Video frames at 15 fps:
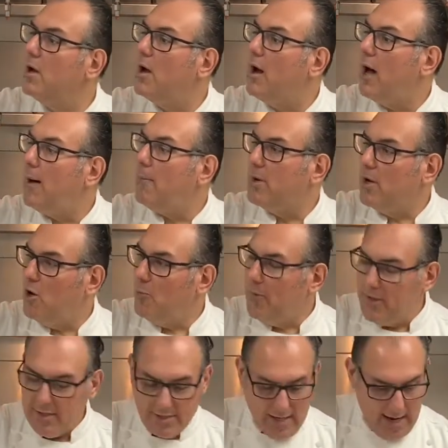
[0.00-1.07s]
I'm going to open
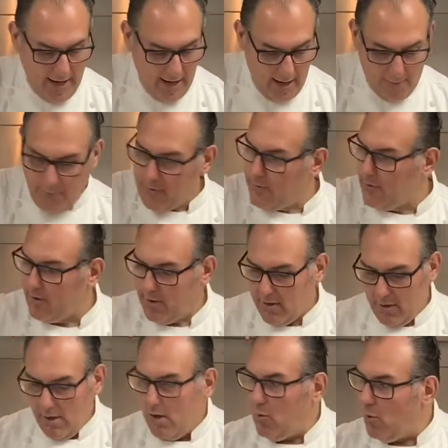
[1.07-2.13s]
this guy up.
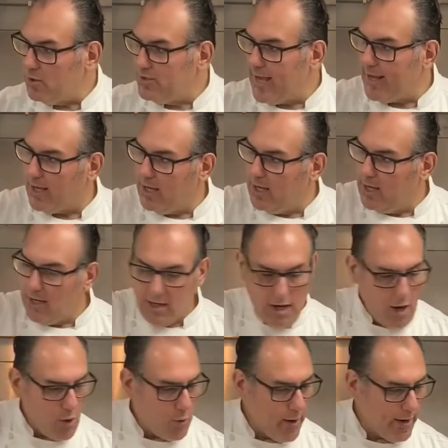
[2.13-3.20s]
We'll take a
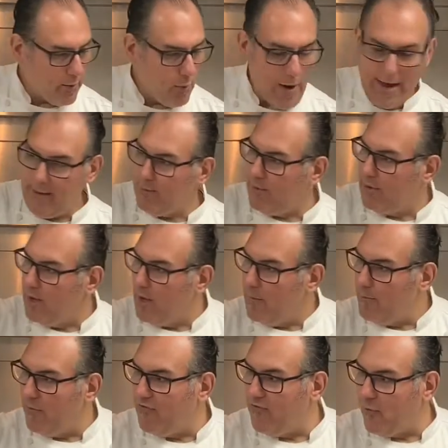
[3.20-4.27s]
quick weight
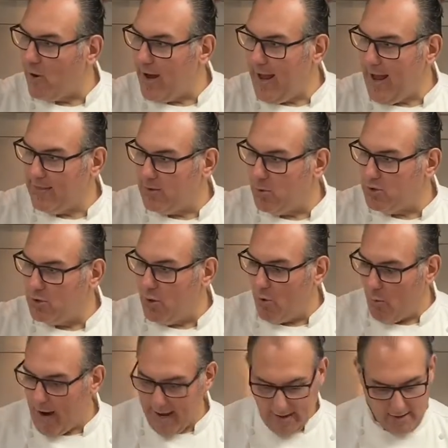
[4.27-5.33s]
beforehand. We'll do a
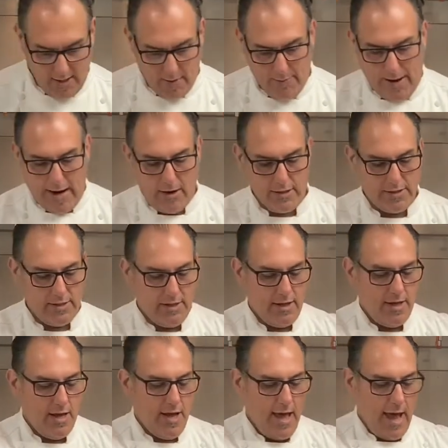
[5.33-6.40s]
weight comparison
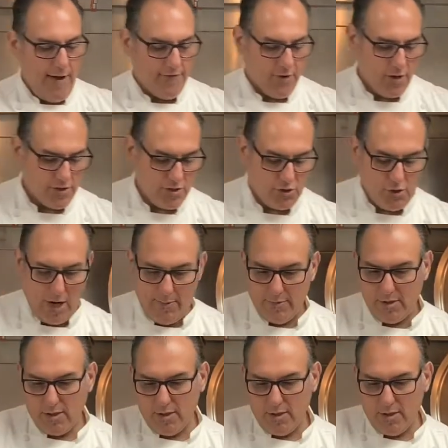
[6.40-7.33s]
after it's trimmed.